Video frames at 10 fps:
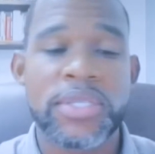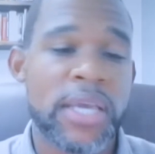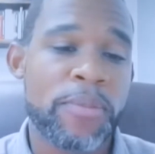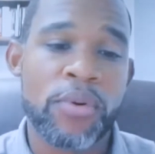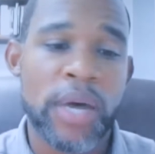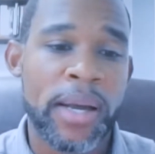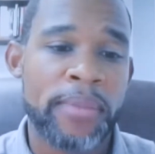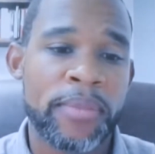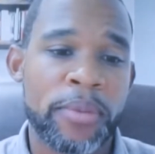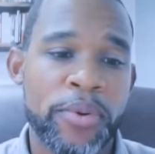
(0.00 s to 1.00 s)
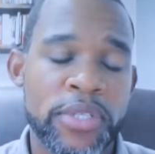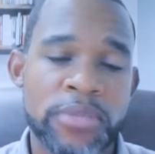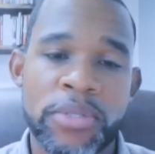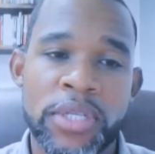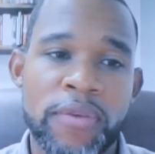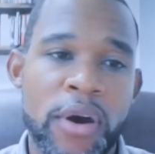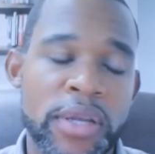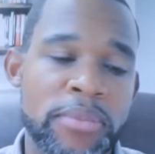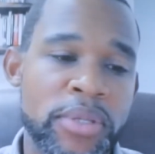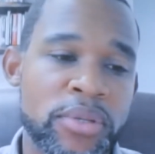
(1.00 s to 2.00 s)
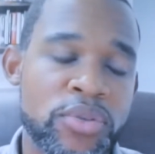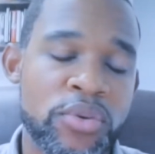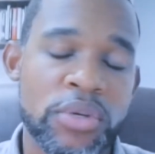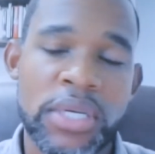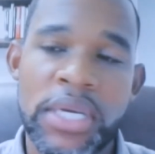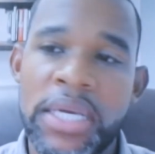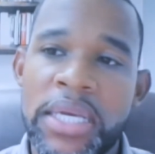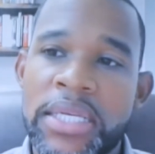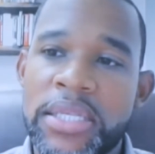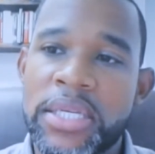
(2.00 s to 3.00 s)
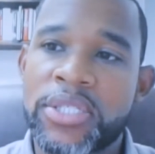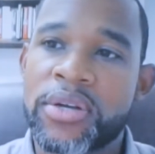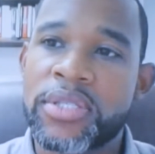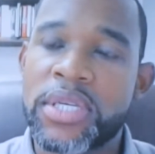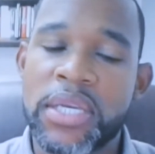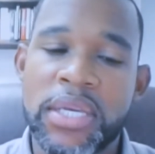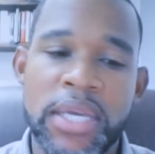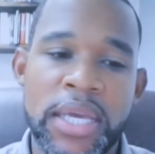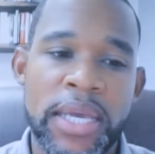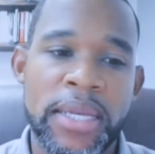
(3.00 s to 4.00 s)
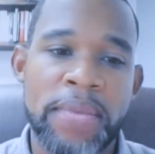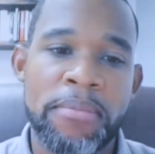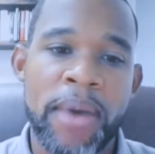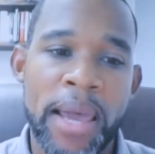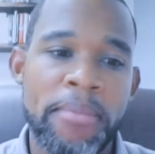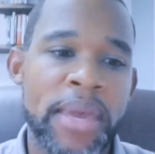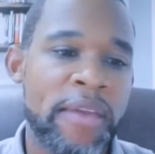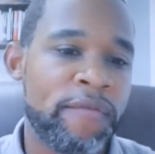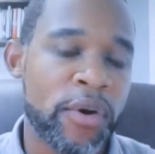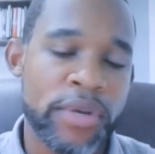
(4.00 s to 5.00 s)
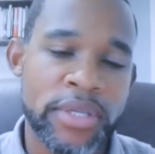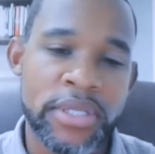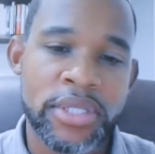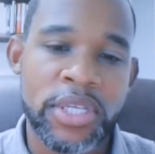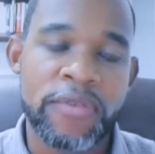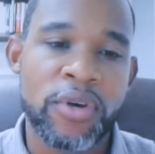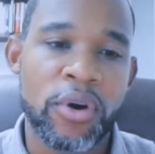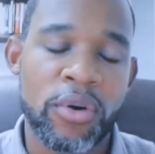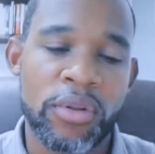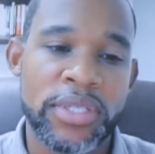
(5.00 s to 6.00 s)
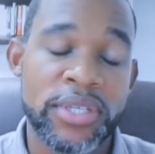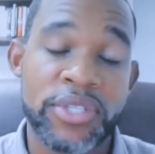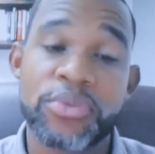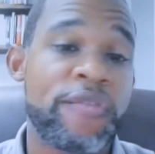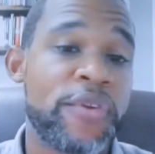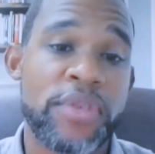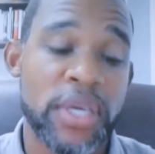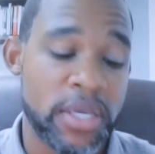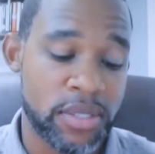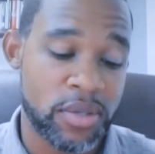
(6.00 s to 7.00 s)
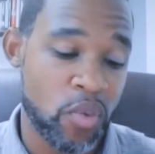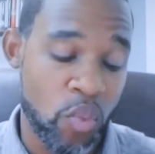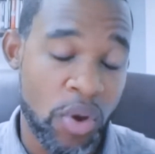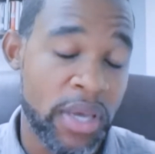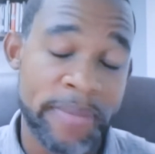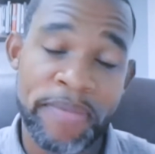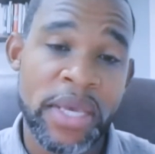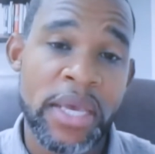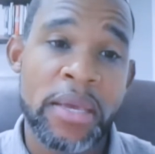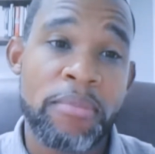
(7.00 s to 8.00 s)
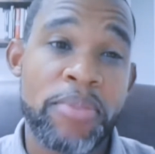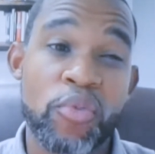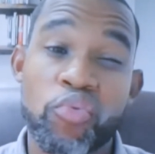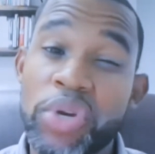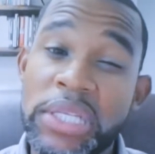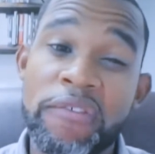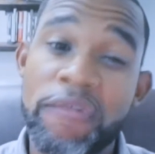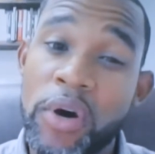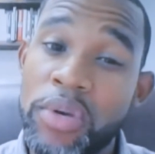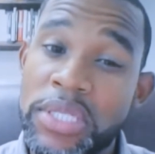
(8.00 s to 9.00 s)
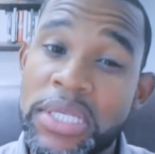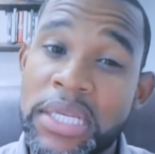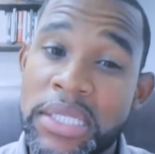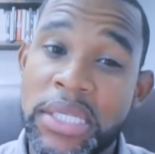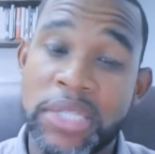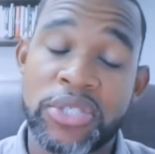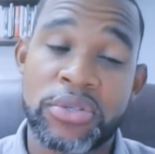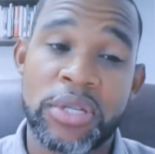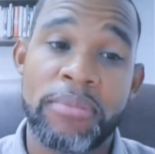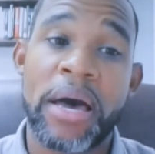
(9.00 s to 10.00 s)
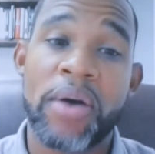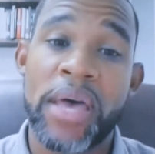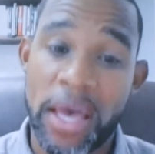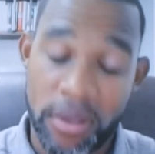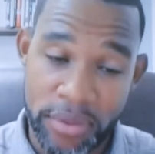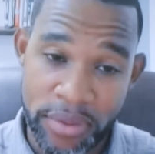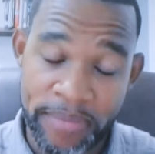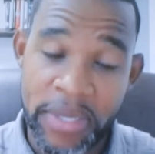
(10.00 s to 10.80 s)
example, I'm the principal of Hardin Middle School in St. Charles City, and my main focus and chief goal is to do a few things. One, be really focused and intentional about health.